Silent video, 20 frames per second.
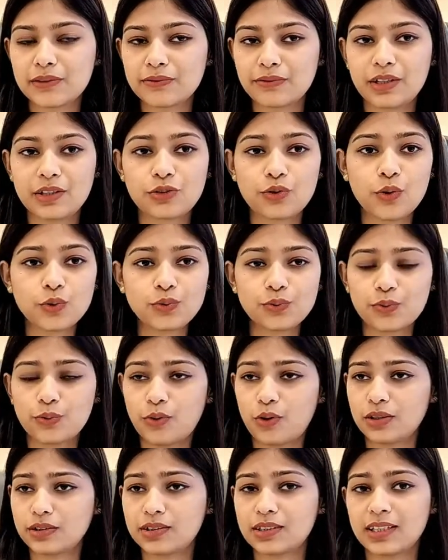we don't
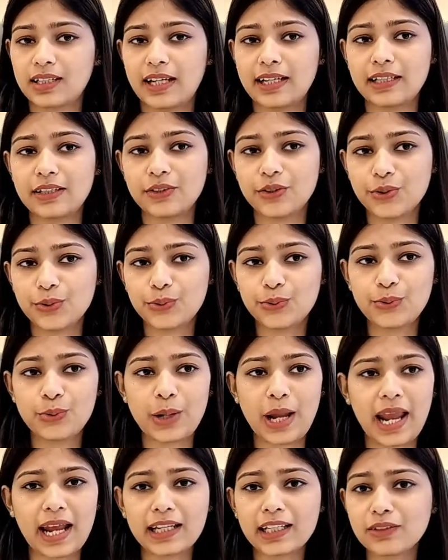want, like you,
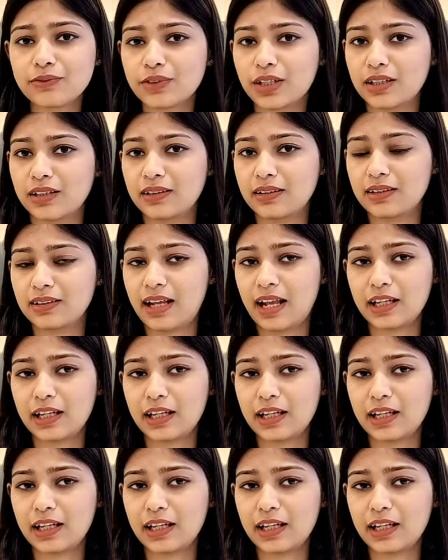anyone